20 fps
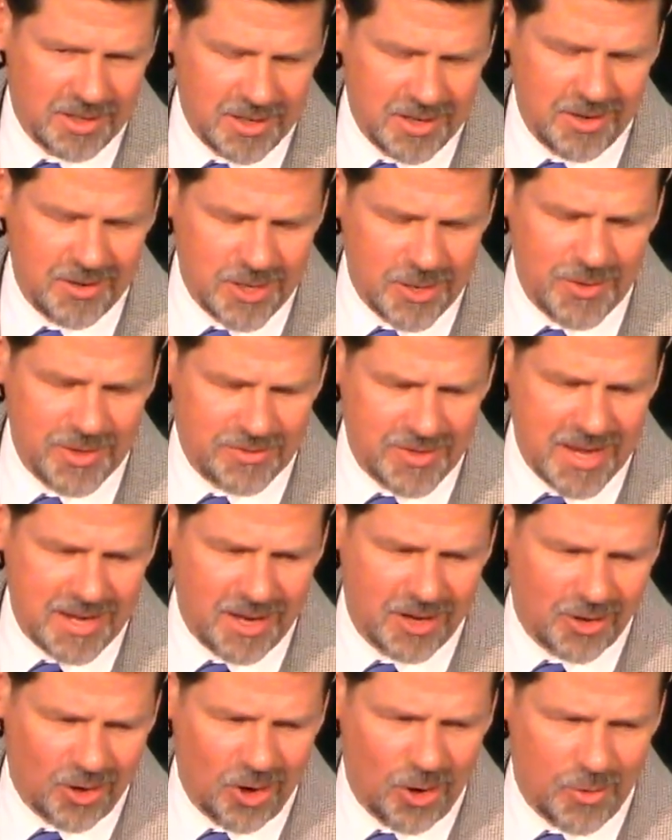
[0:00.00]
You know, you would
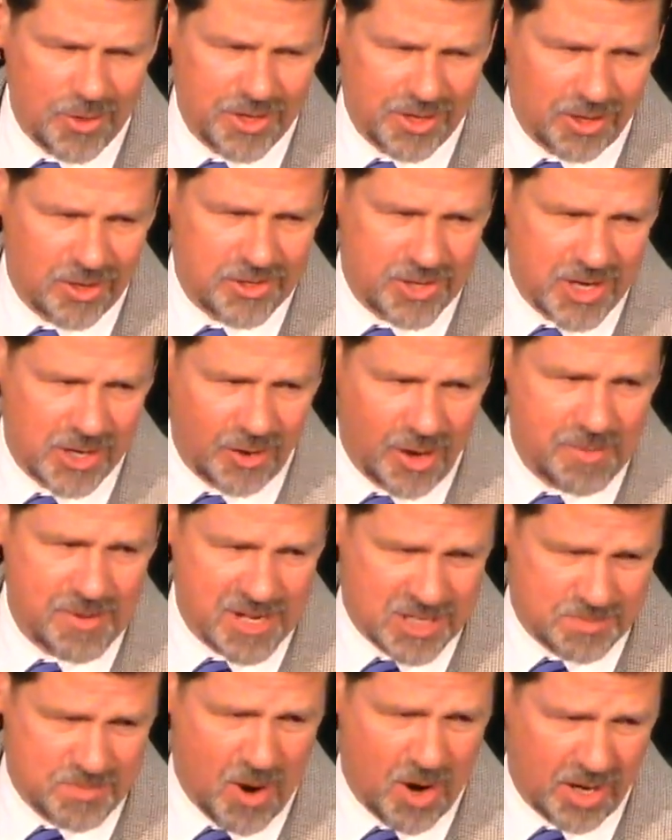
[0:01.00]
think a girl with a nursing degree would
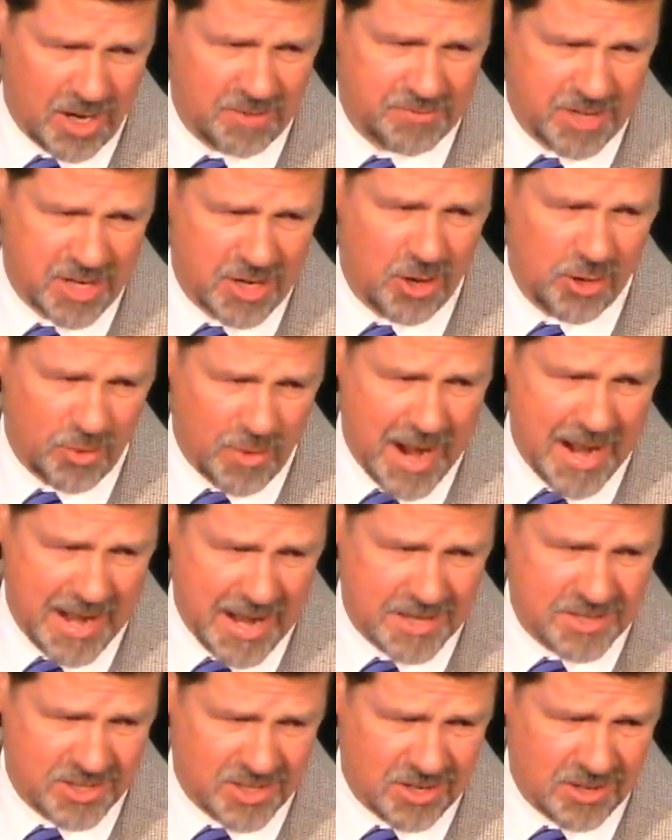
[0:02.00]
be smart enough to know the right
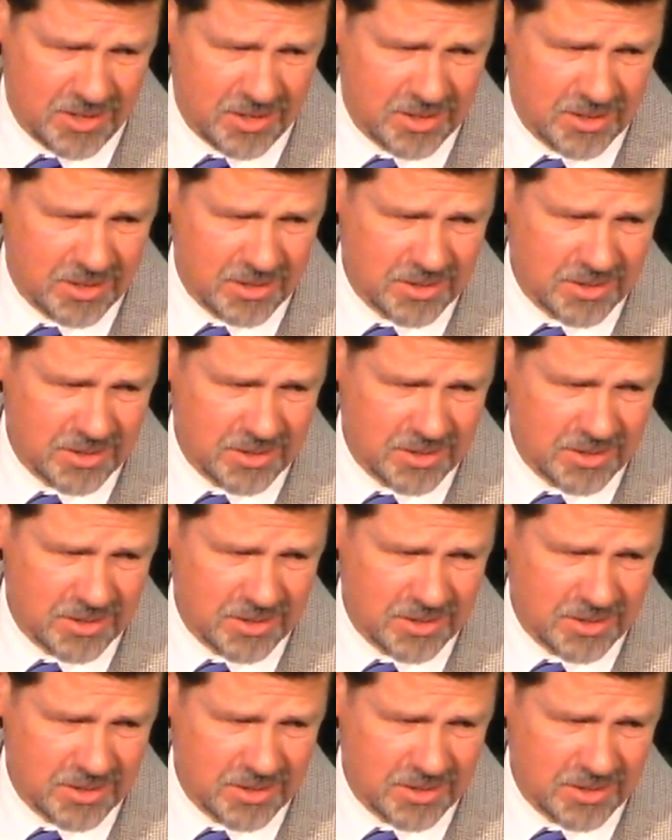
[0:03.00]
answer.